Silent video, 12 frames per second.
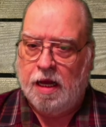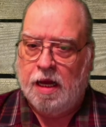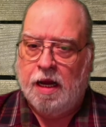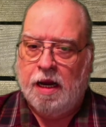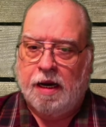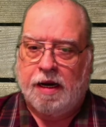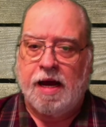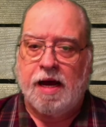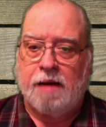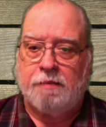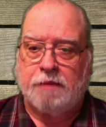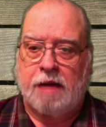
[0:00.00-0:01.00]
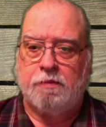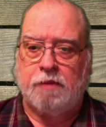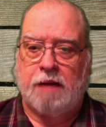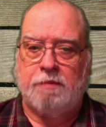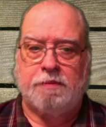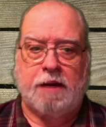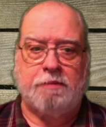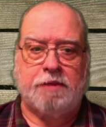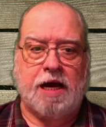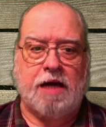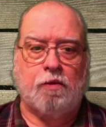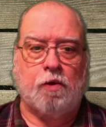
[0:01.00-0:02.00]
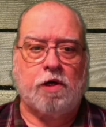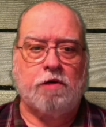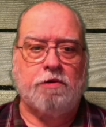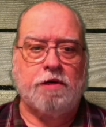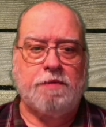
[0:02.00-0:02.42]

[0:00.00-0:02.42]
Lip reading: Now I'm kind of wondering,